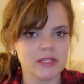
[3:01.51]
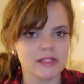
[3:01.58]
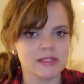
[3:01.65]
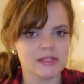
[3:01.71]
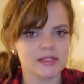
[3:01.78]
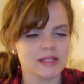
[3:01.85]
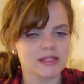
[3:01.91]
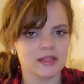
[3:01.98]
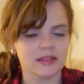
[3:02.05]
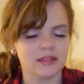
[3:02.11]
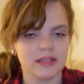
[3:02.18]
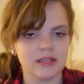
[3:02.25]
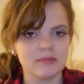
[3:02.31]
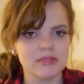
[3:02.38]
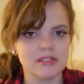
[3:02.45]
it says it
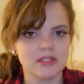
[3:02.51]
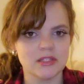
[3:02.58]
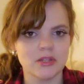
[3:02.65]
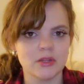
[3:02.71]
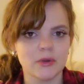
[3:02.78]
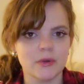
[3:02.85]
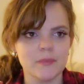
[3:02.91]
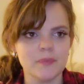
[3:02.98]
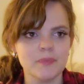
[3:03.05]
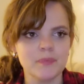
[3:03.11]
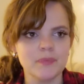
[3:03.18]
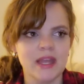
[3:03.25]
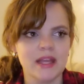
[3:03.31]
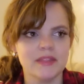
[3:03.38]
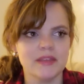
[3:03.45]
claims to do.
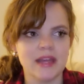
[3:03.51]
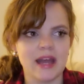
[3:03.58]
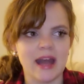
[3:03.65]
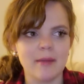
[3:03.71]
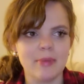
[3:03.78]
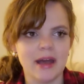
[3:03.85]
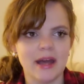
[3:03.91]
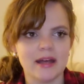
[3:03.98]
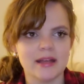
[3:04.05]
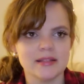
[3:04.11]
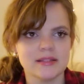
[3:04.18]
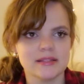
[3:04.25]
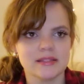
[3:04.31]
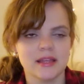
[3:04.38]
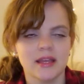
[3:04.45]
The app
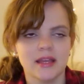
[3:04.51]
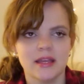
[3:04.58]
has